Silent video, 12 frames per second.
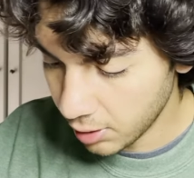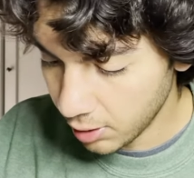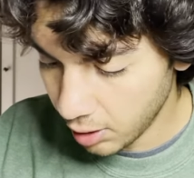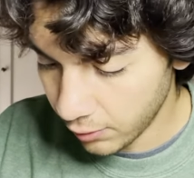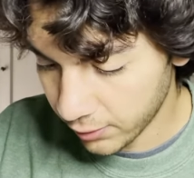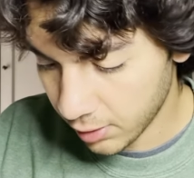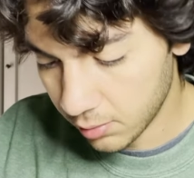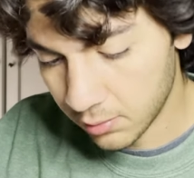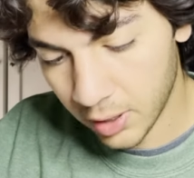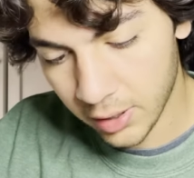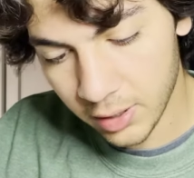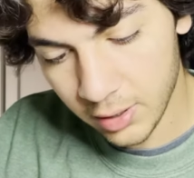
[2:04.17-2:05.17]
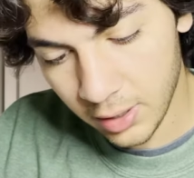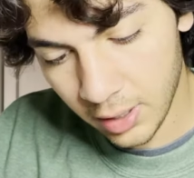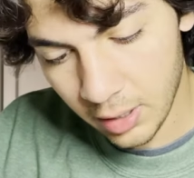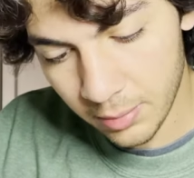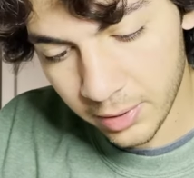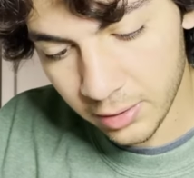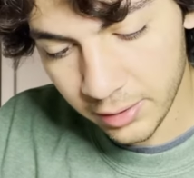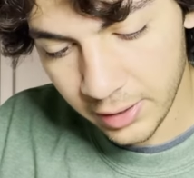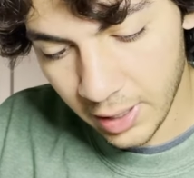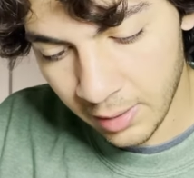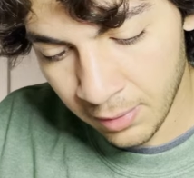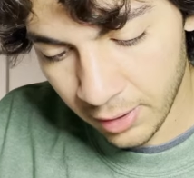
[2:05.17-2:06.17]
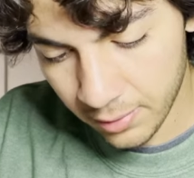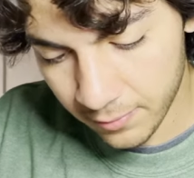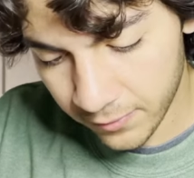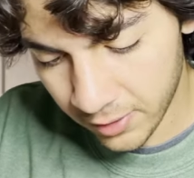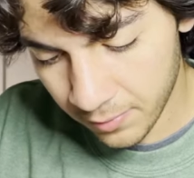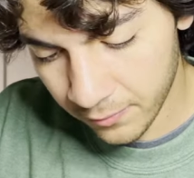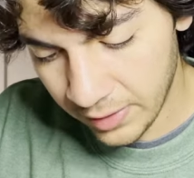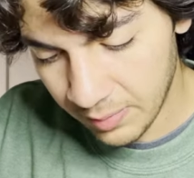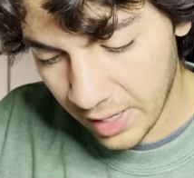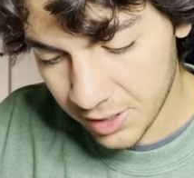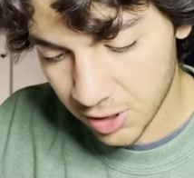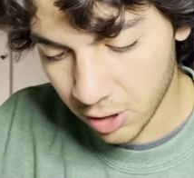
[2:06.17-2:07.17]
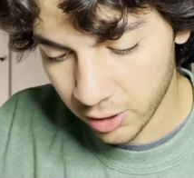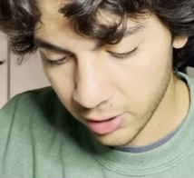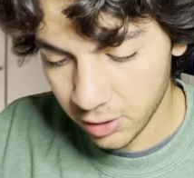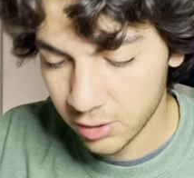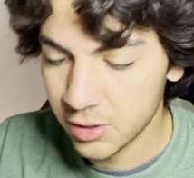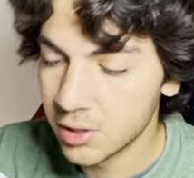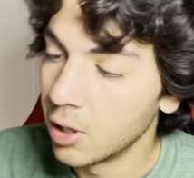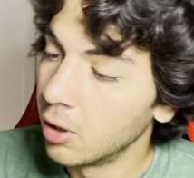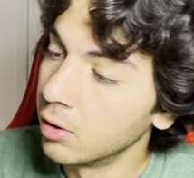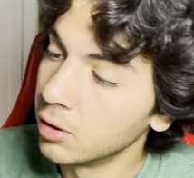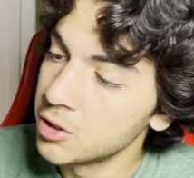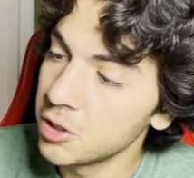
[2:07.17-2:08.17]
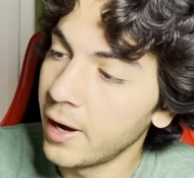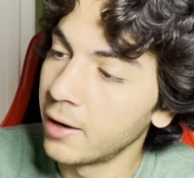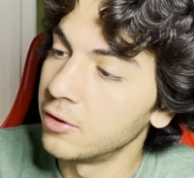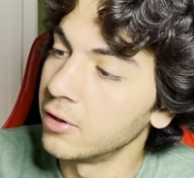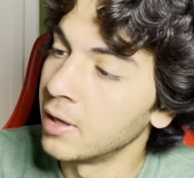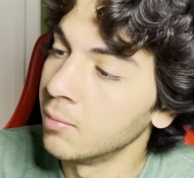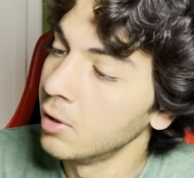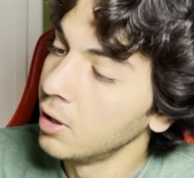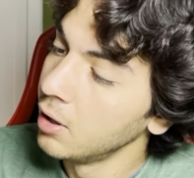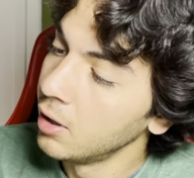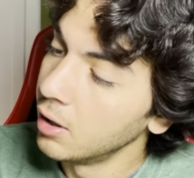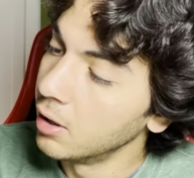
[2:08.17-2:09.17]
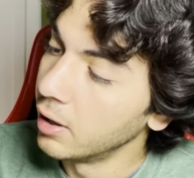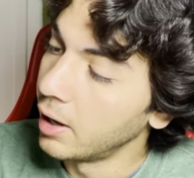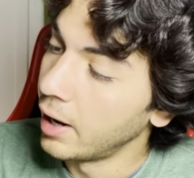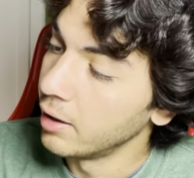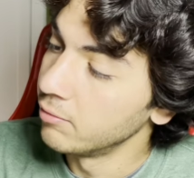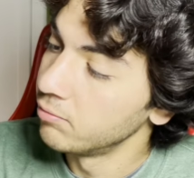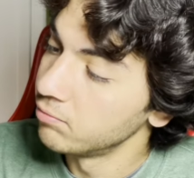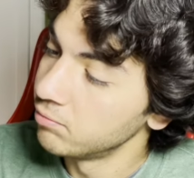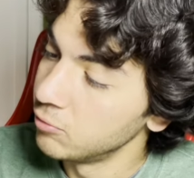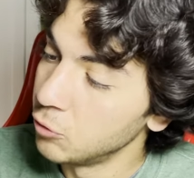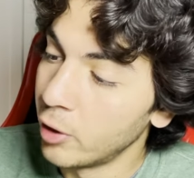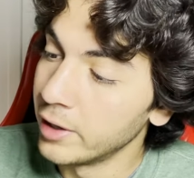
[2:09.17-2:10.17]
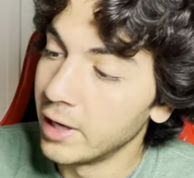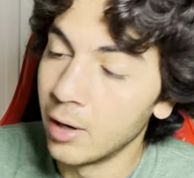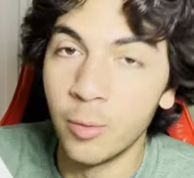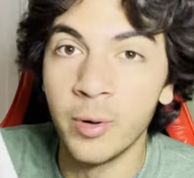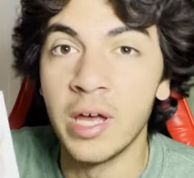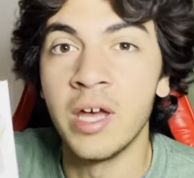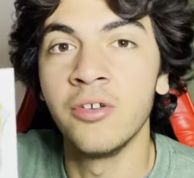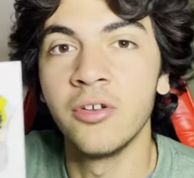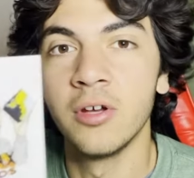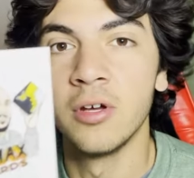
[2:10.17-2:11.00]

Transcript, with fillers: uh, off Cardmarket, and apparently I bought them from VMAX Card. So shout out to him. Uh, I no idea who he is,